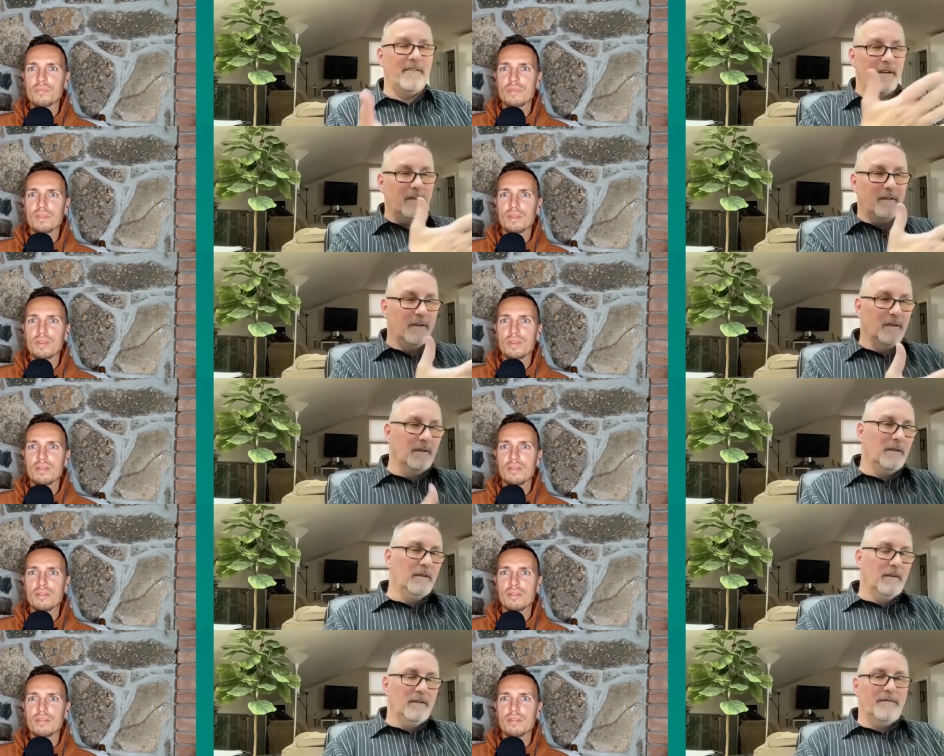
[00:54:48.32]
Speaker 1: a
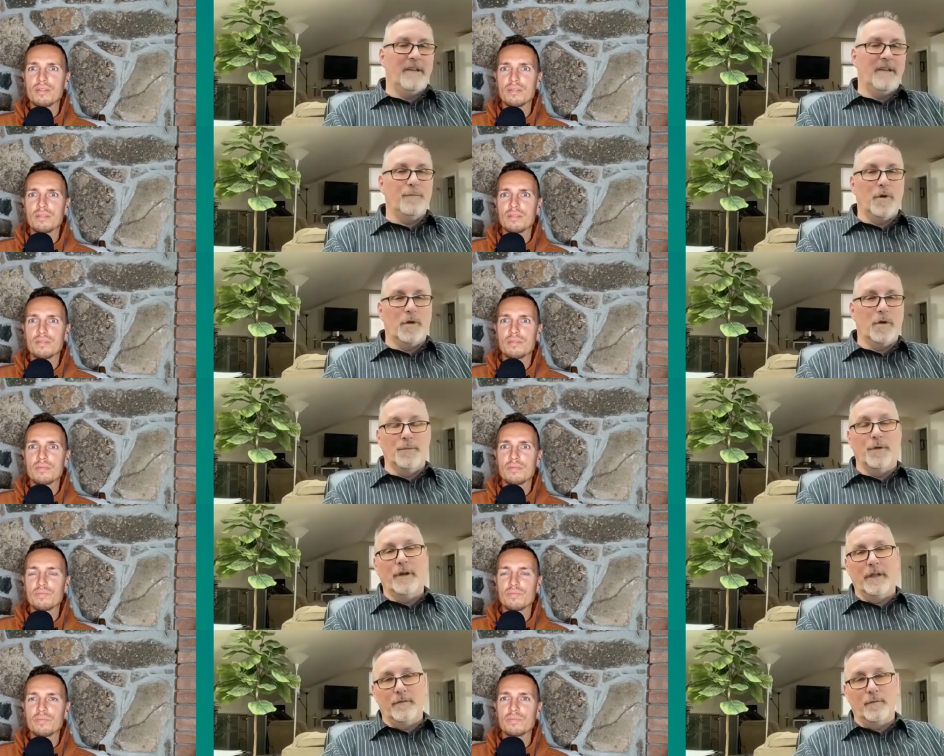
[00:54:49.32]
Facebook
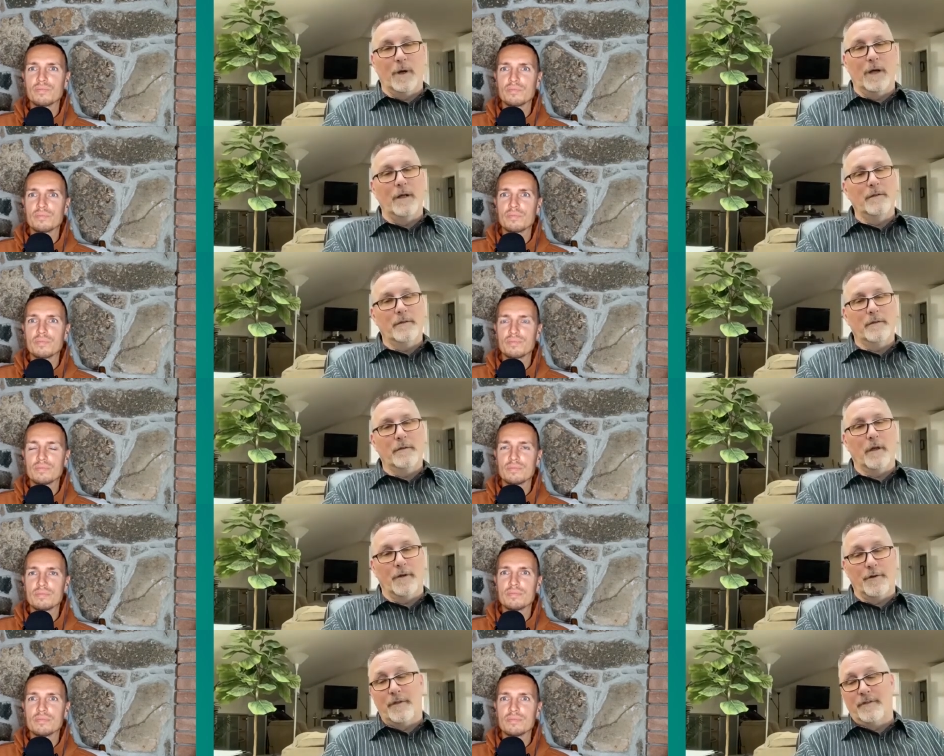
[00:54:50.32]
community as well
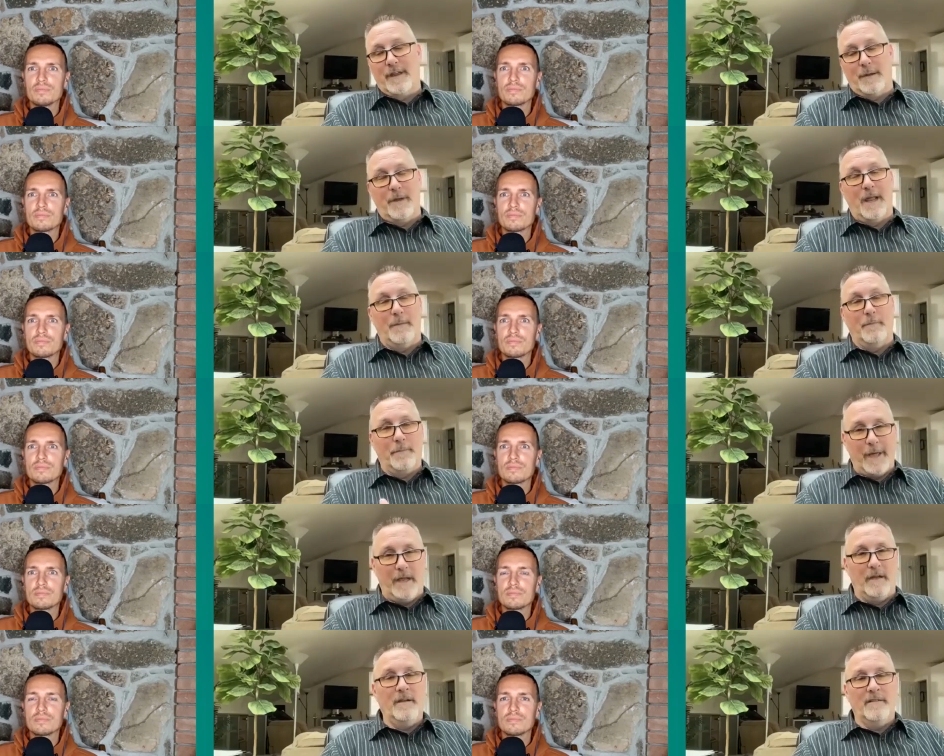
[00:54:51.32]
under the same name,
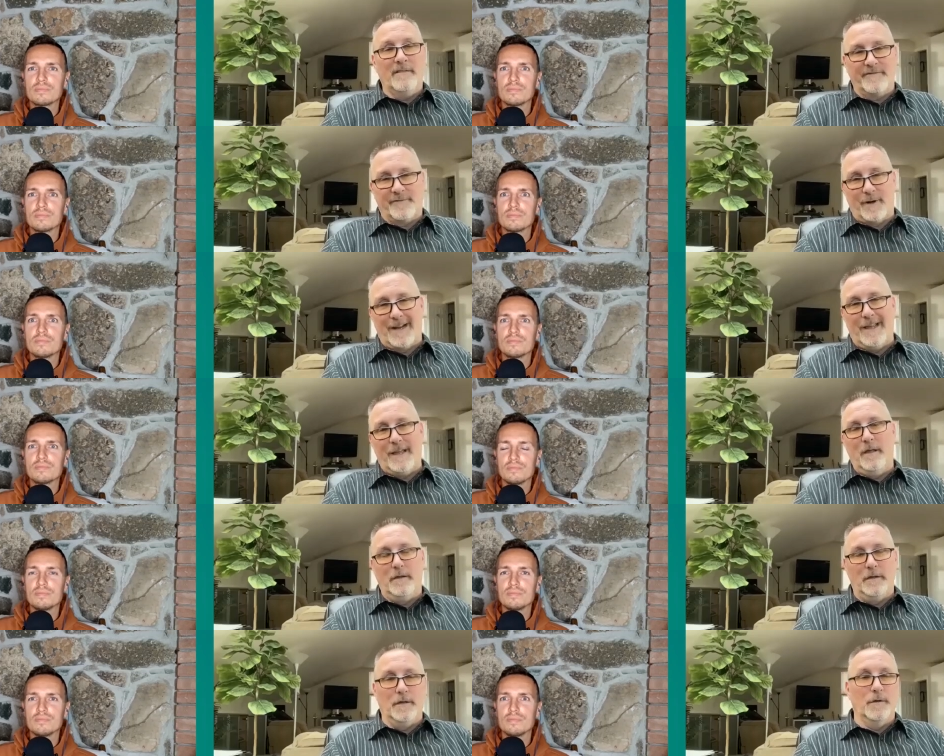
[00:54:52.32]
Pain
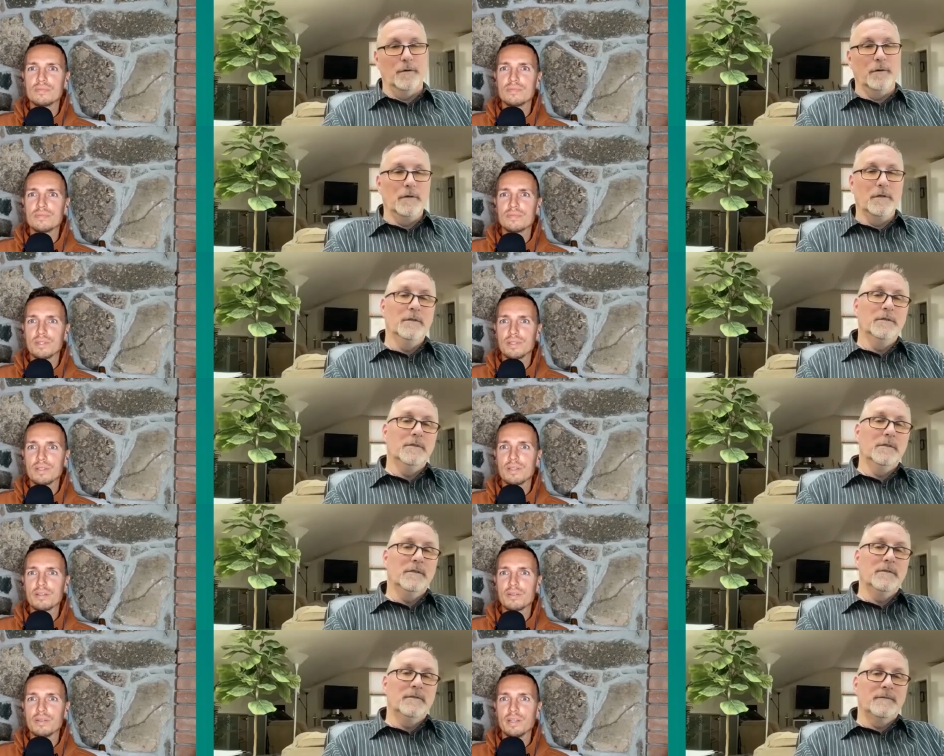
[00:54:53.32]
Free You.
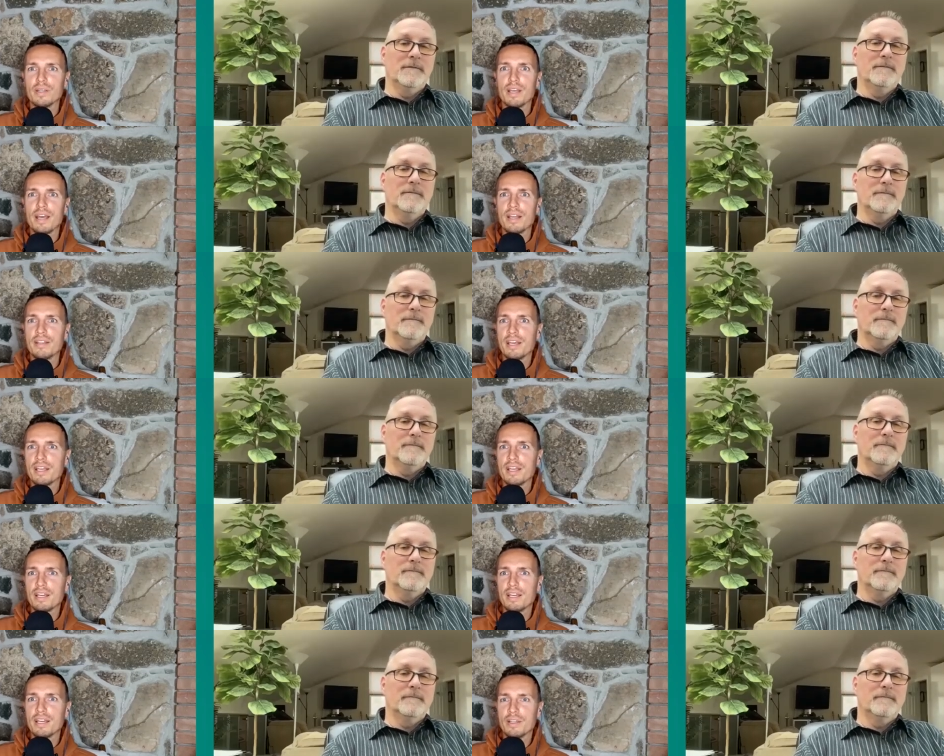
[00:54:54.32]
Speaker 2: Great, and they
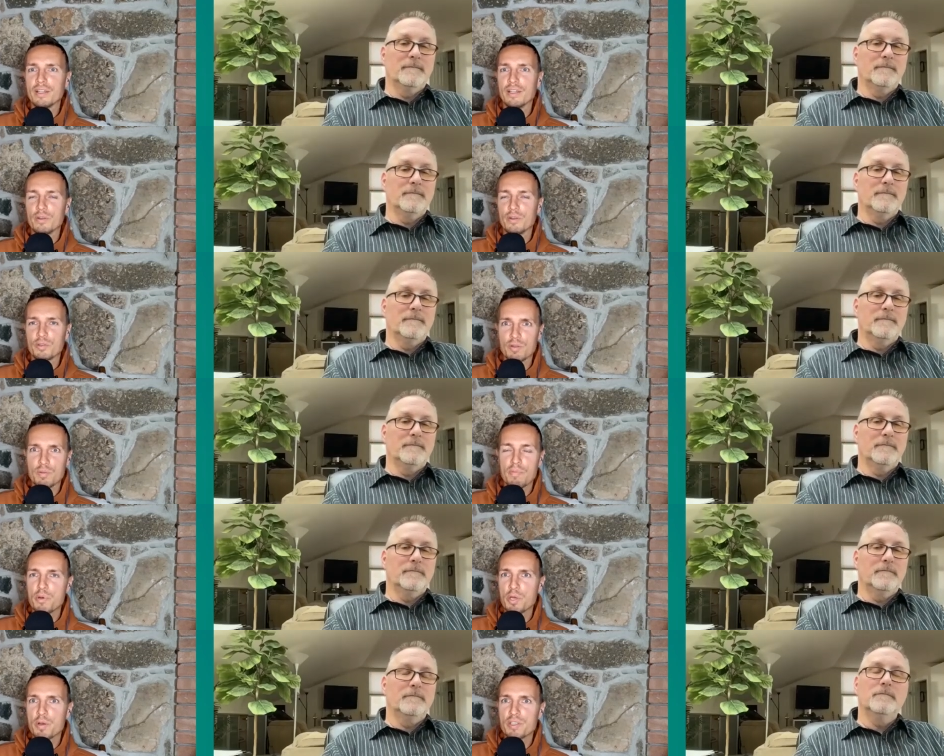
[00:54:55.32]
can also
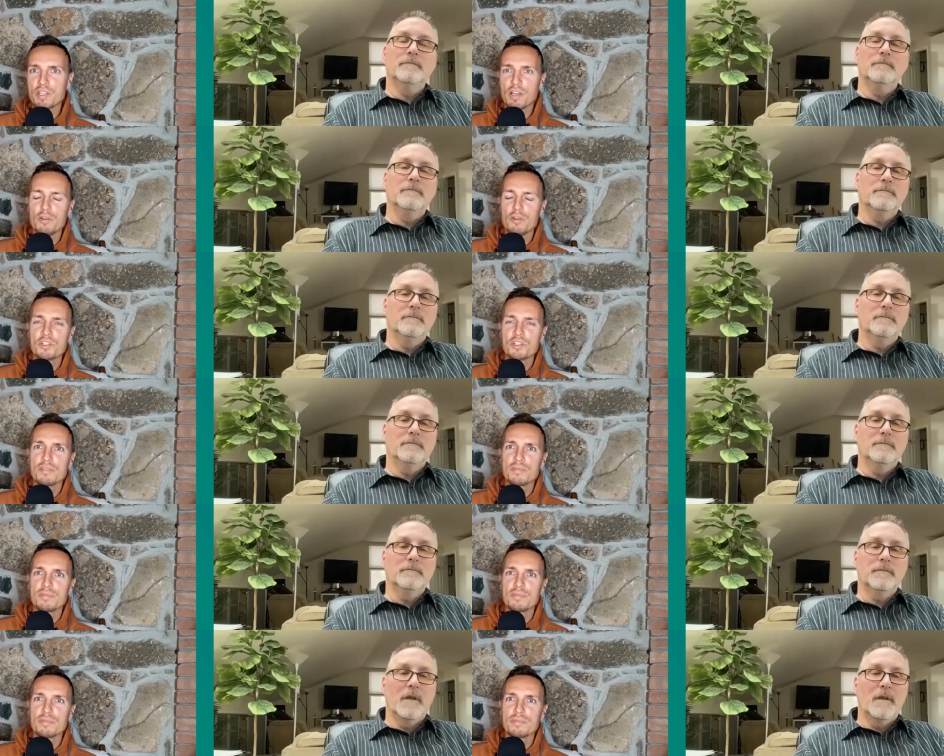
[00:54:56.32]
book you as a coach.
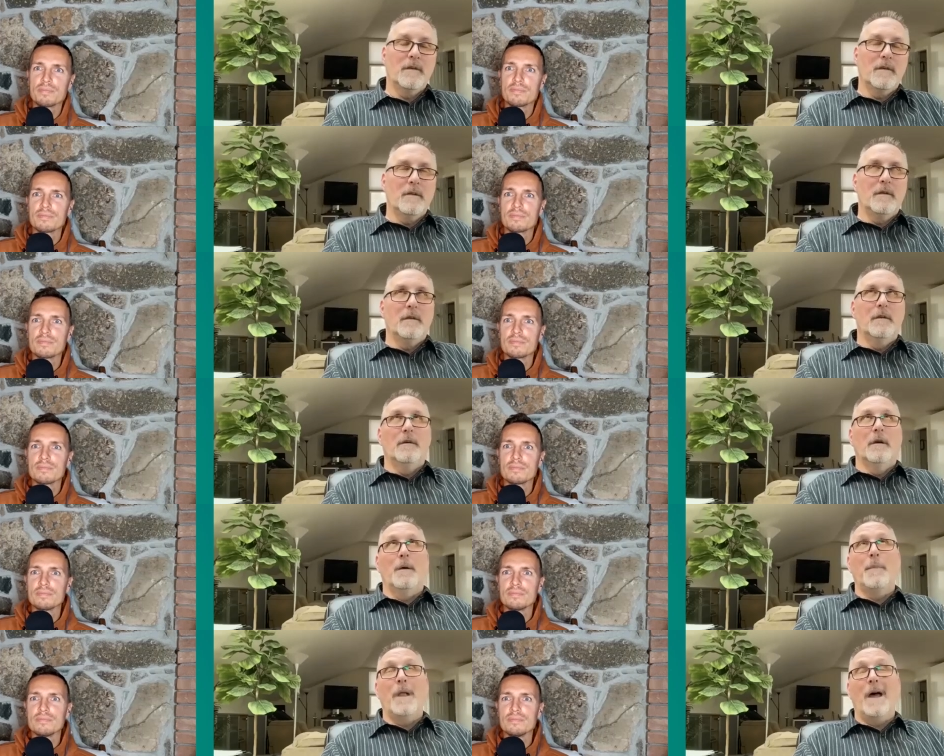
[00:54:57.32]

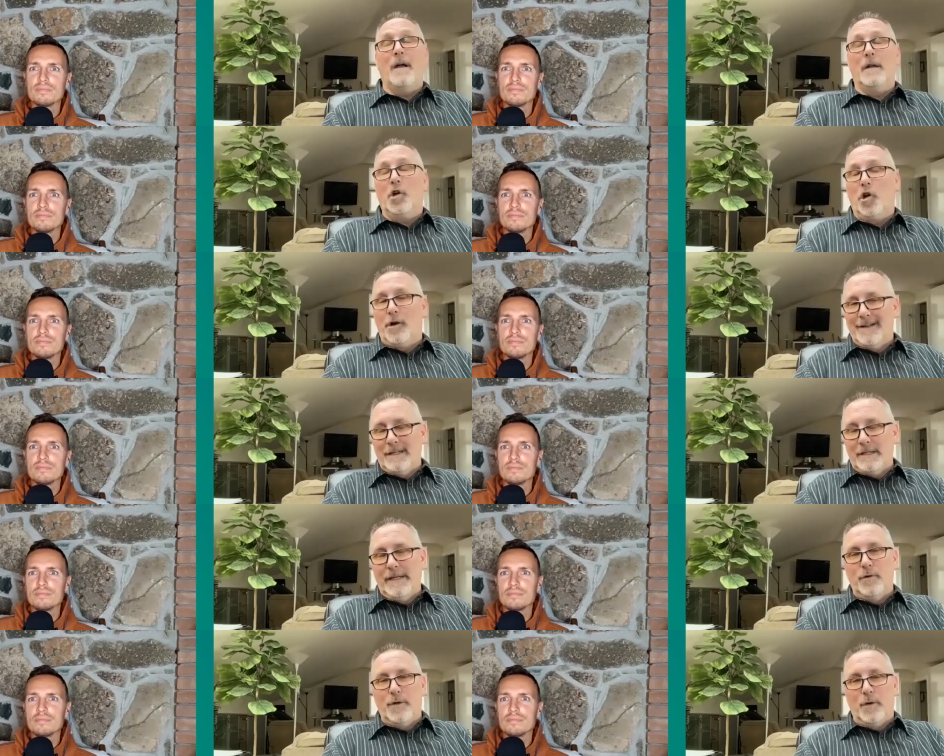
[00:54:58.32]
Speaker 1: I'm not
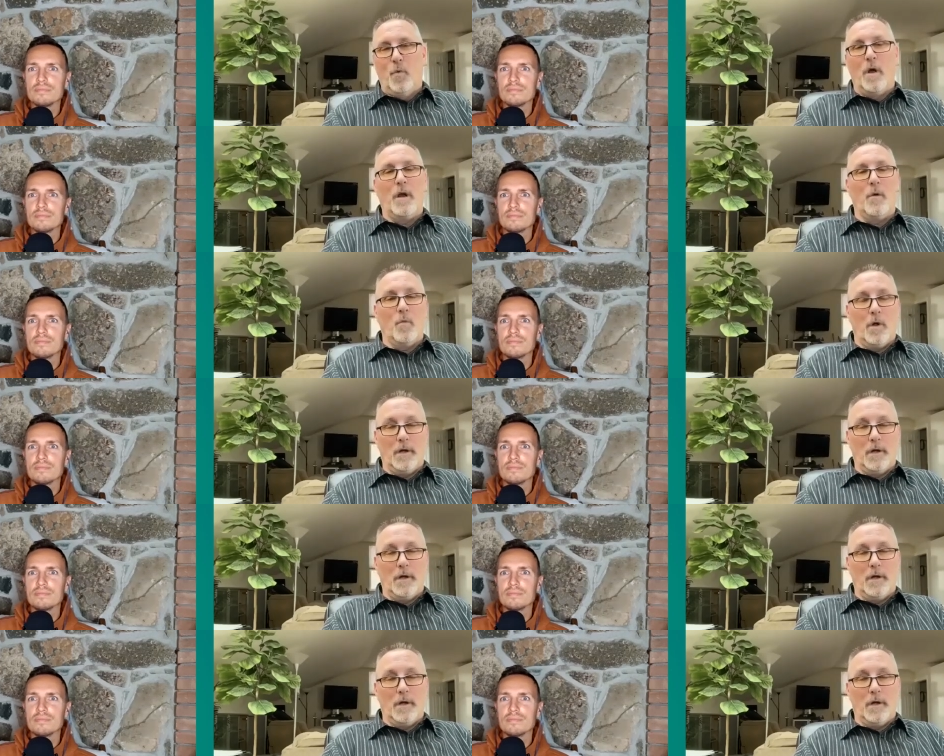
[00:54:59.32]
currently doing one-on-one